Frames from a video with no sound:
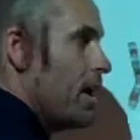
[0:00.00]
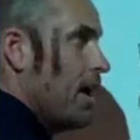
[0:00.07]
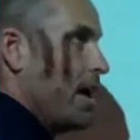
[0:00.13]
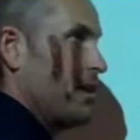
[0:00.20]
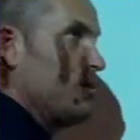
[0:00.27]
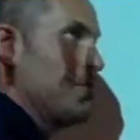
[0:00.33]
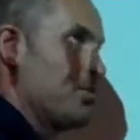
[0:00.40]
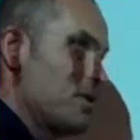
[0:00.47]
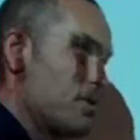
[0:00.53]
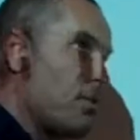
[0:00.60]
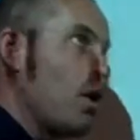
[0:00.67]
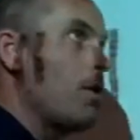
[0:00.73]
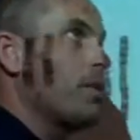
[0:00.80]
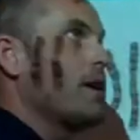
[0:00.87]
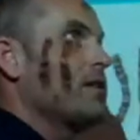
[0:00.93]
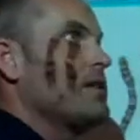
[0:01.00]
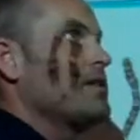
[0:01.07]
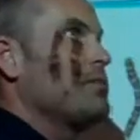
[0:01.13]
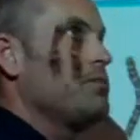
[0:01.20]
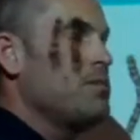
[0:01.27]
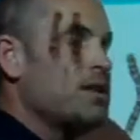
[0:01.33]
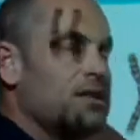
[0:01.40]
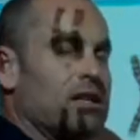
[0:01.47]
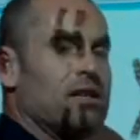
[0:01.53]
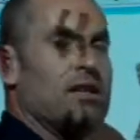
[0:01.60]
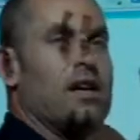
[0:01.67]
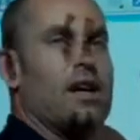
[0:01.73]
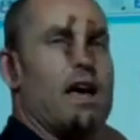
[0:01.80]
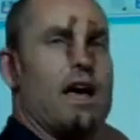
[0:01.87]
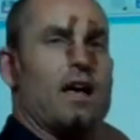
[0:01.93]
it's small because it's missing
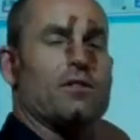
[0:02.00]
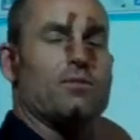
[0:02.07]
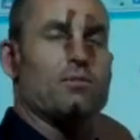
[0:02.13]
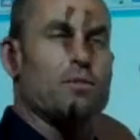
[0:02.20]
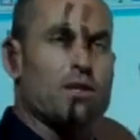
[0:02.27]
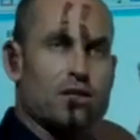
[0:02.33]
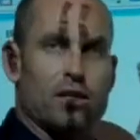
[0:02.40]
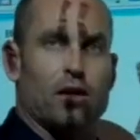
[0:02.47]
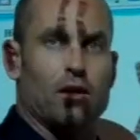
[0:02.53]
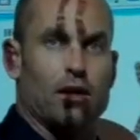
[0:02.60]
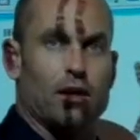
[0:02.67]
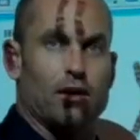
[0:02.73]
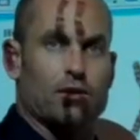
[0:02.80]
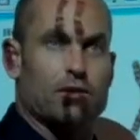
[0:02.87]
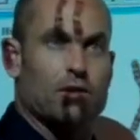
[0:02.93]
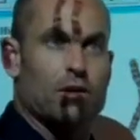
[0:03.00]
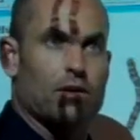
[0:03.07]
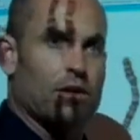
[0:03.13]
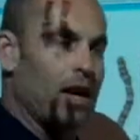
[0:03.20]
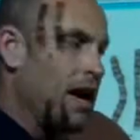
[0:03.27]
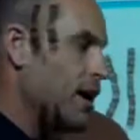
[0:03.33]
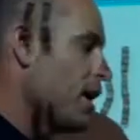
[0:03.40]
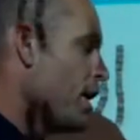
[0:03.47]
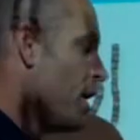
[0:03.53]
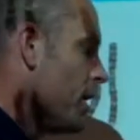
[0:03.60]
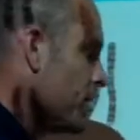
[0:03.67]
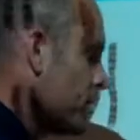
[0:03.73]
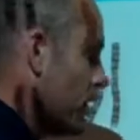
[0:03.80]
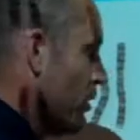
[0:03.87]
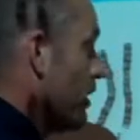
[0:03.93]
DNA, it's missing alleles, okay?
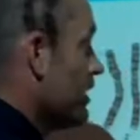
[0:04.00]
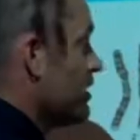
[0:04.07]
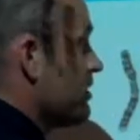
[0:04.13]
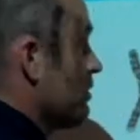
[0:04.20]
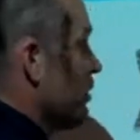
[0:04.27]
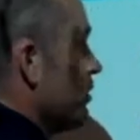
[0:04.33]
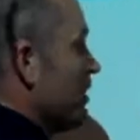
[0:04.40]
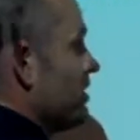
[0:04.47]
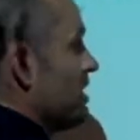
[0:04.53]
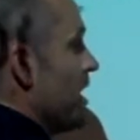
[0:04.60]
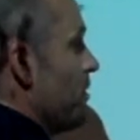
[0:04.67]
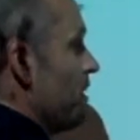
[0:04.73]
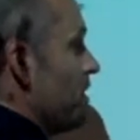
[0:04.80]
So let's do the same